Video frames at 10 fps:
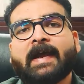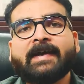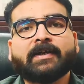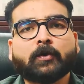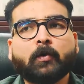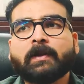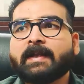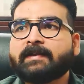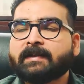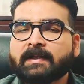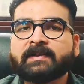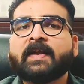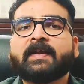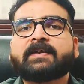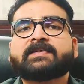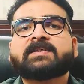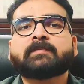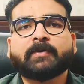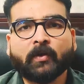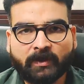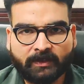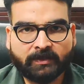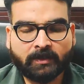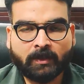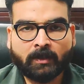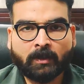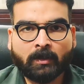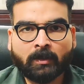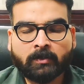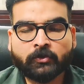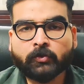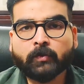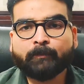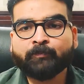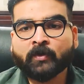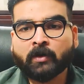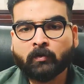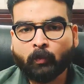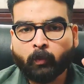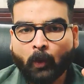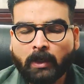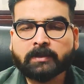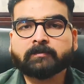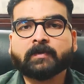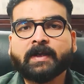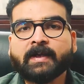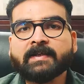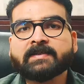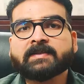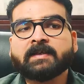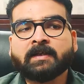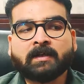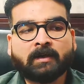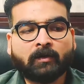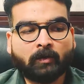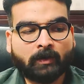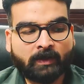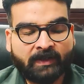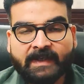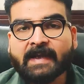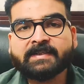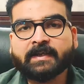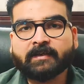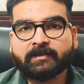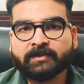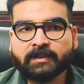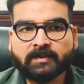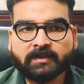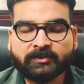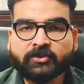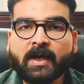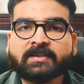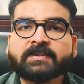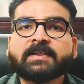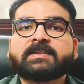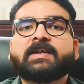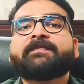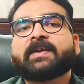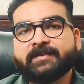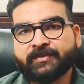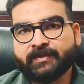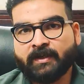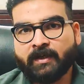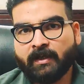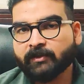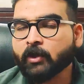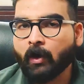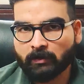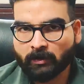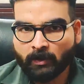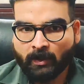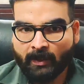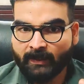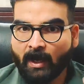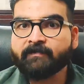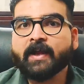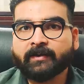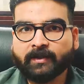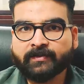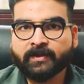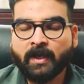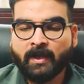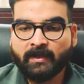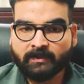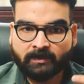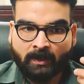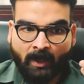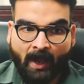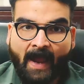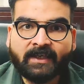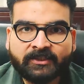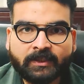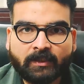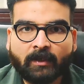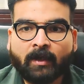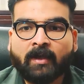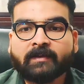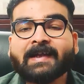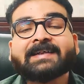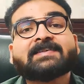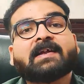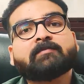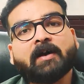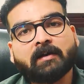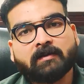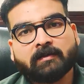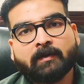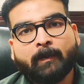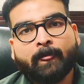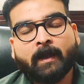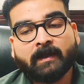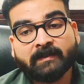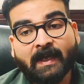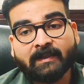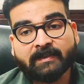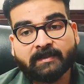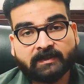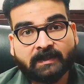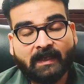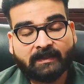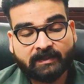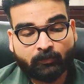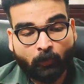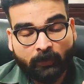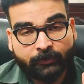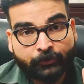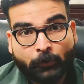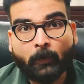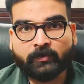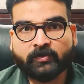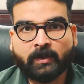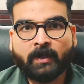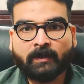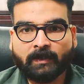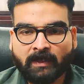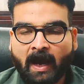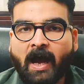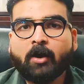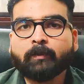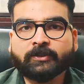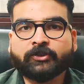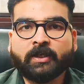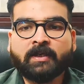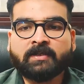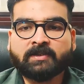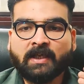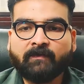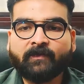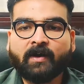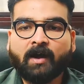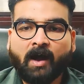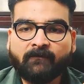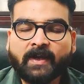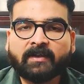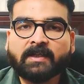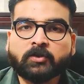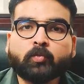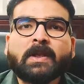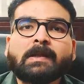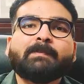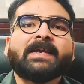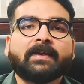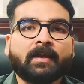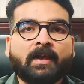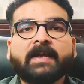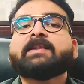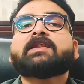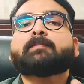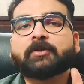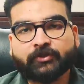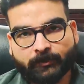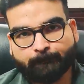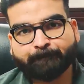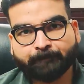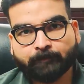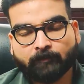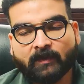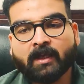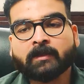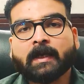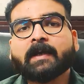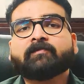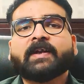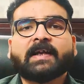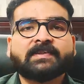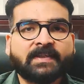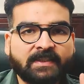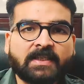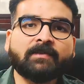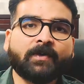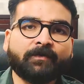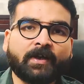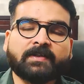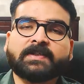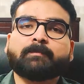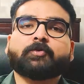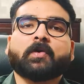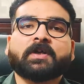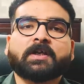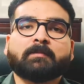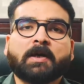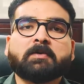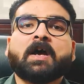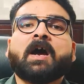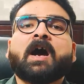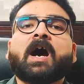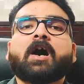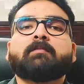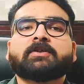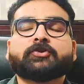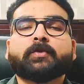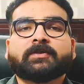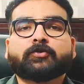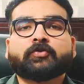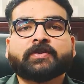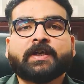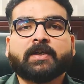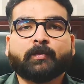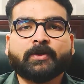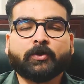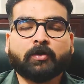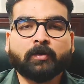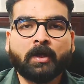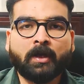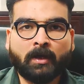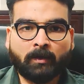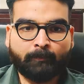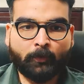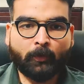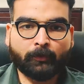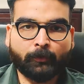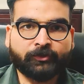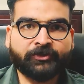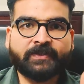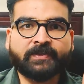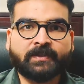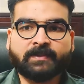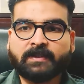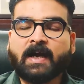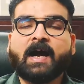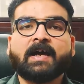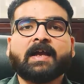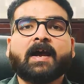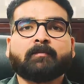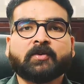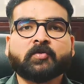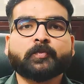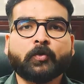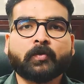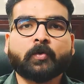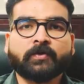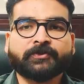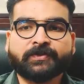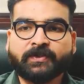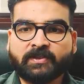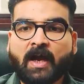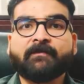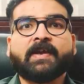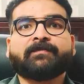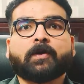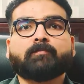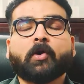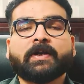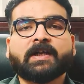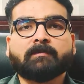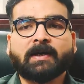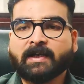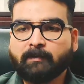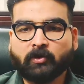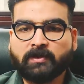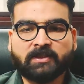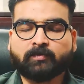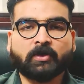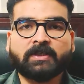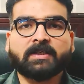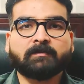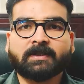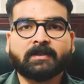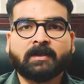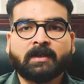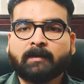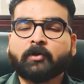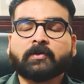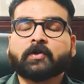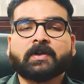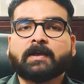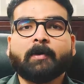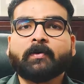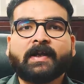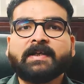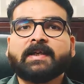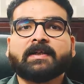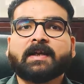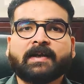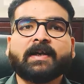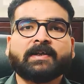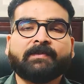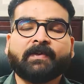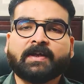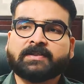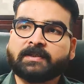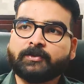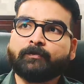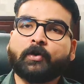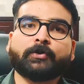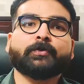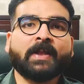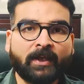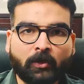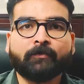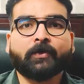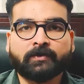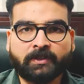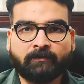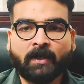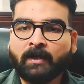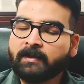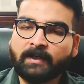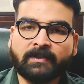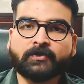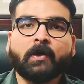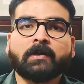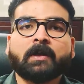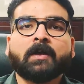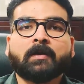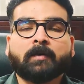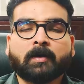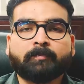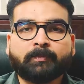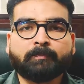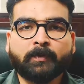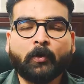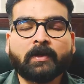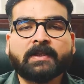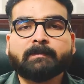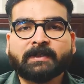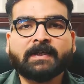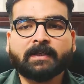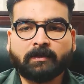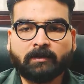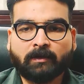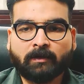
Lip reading: end goal and nothing exists beyond it. So what is creating this drastic difference in thought, in awareness, in action? That is Atmakarak. And that is what shows that how much self-awareness will be in the person. And when I say self-awareness, I'm talking about how much you associate with your pure consciousness, that I am this pure consciousness away from body and mind. I'm not this body and mind. I'm not talking about any other identification. What do you think of yourself? That is all purely material.